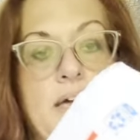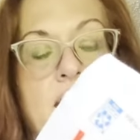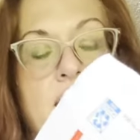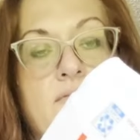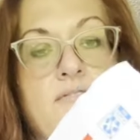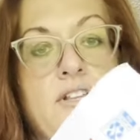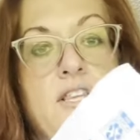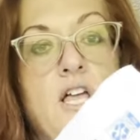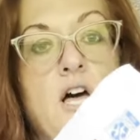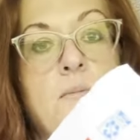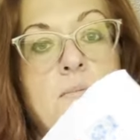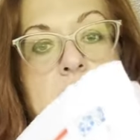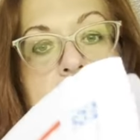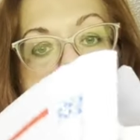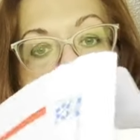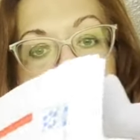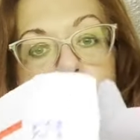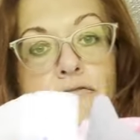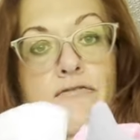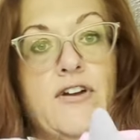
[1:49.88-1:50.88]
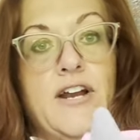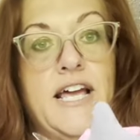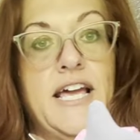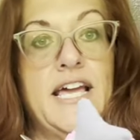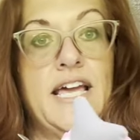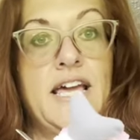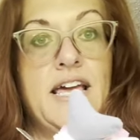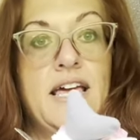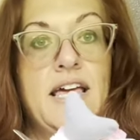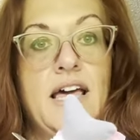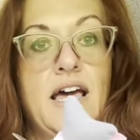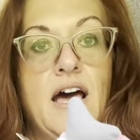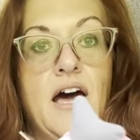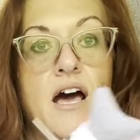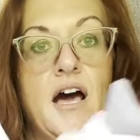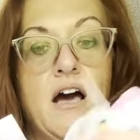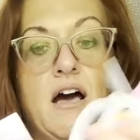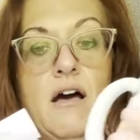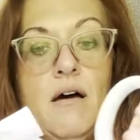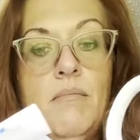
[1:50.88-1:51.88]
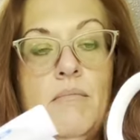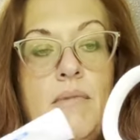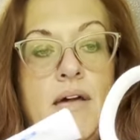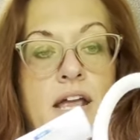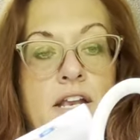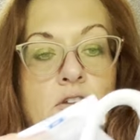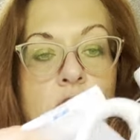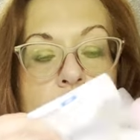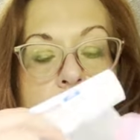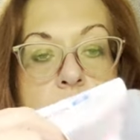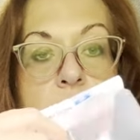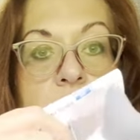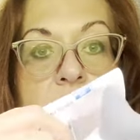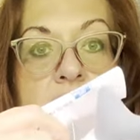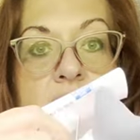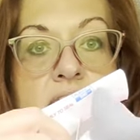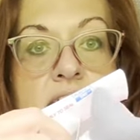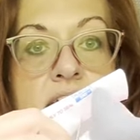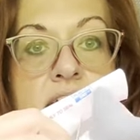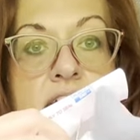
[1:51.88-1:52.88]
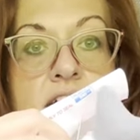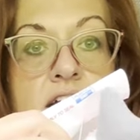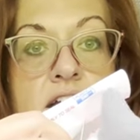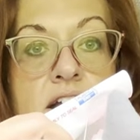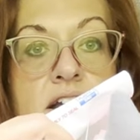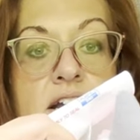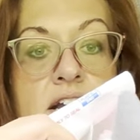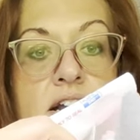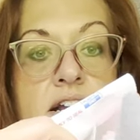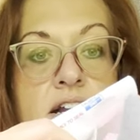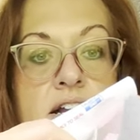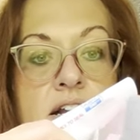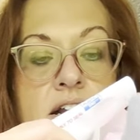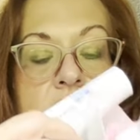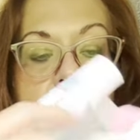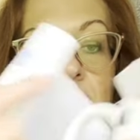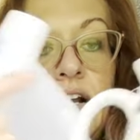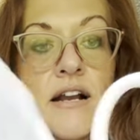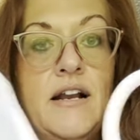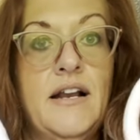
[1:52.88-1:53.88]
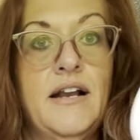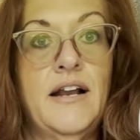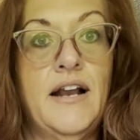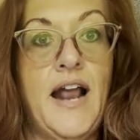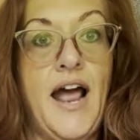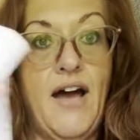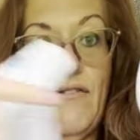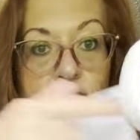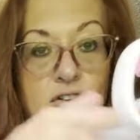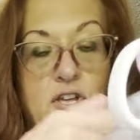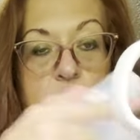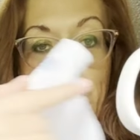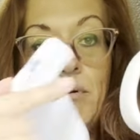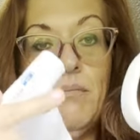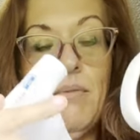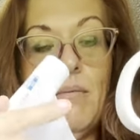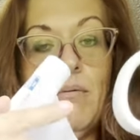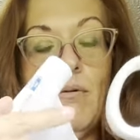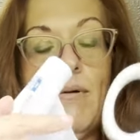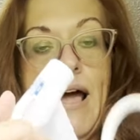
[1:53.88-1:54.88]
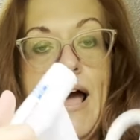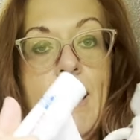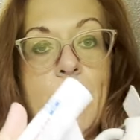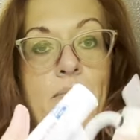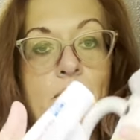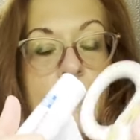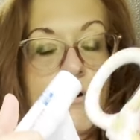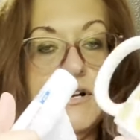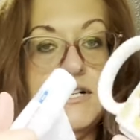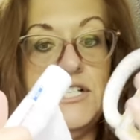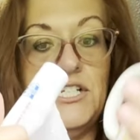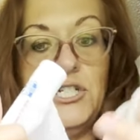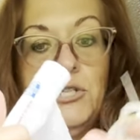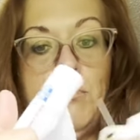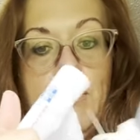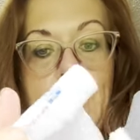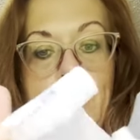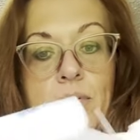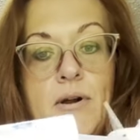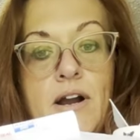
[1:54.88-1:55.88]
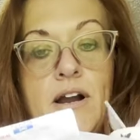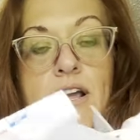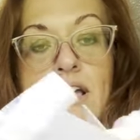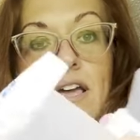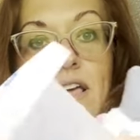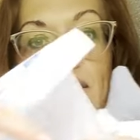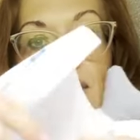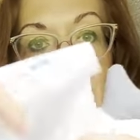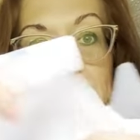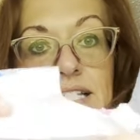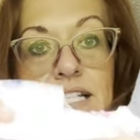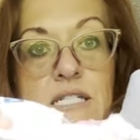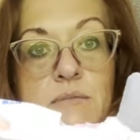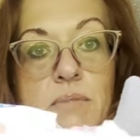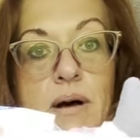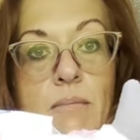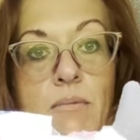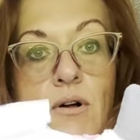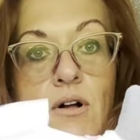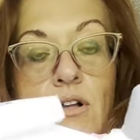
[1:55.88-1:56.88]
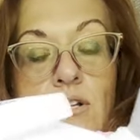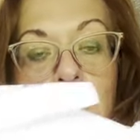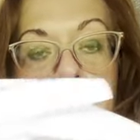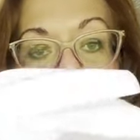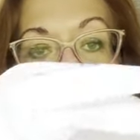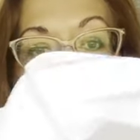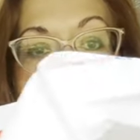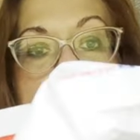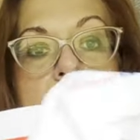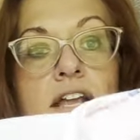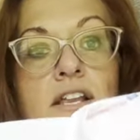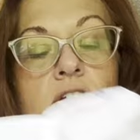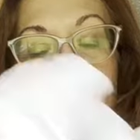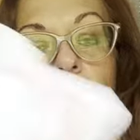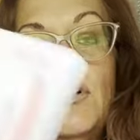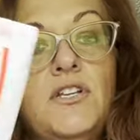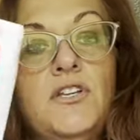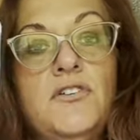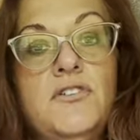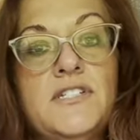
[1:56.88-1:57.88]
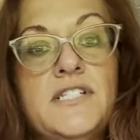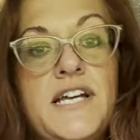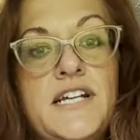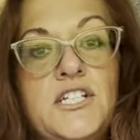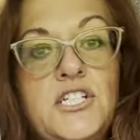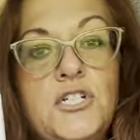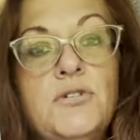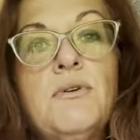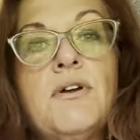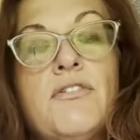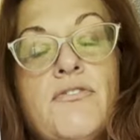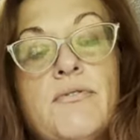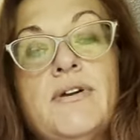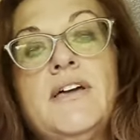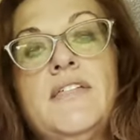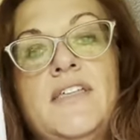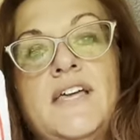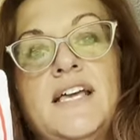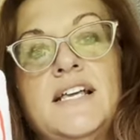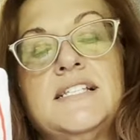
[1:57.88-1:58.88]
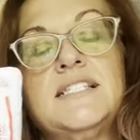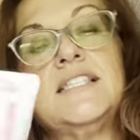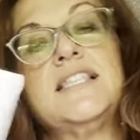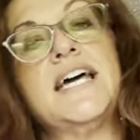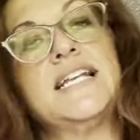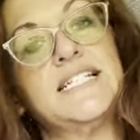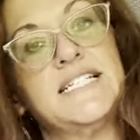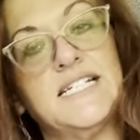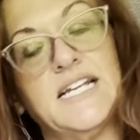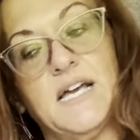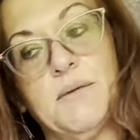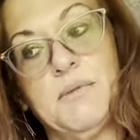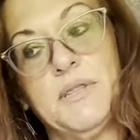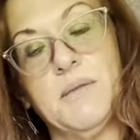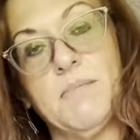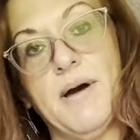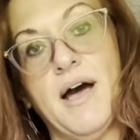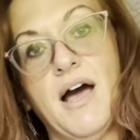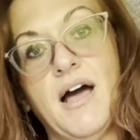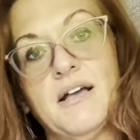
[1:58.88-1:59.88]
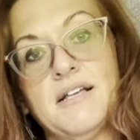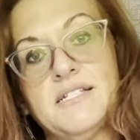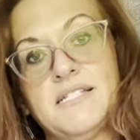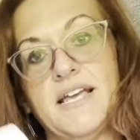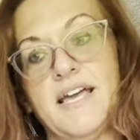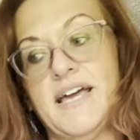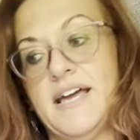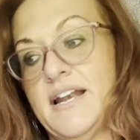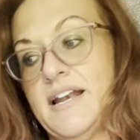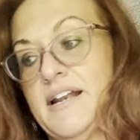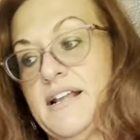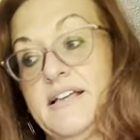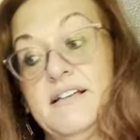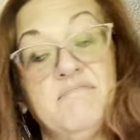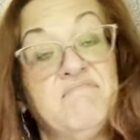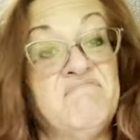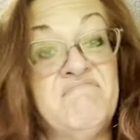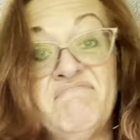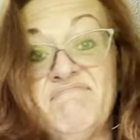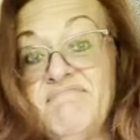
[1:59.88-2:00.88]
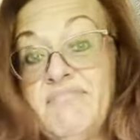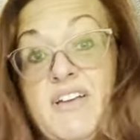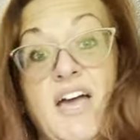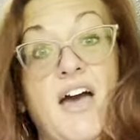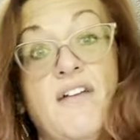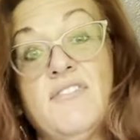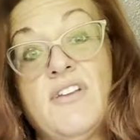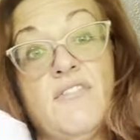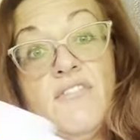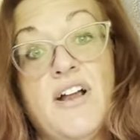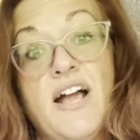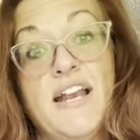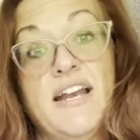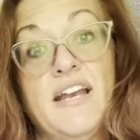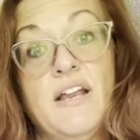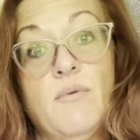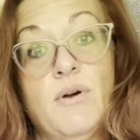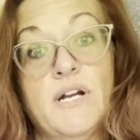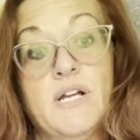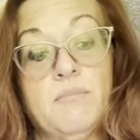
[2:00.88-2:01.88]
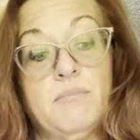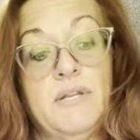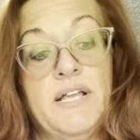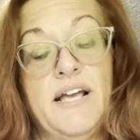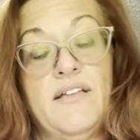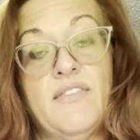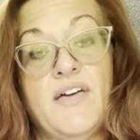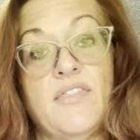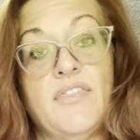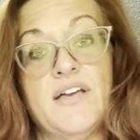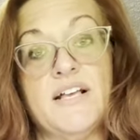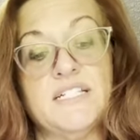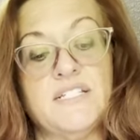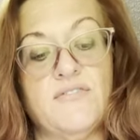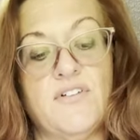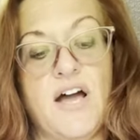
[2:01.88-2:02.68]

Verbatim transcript: envelopes that are free. Um, and you could put it in here so you put bubble wrap or tissue paper. This is bubbled, and you could use like two or three of these, then stick them in the box. And I've never had anyone complain that things have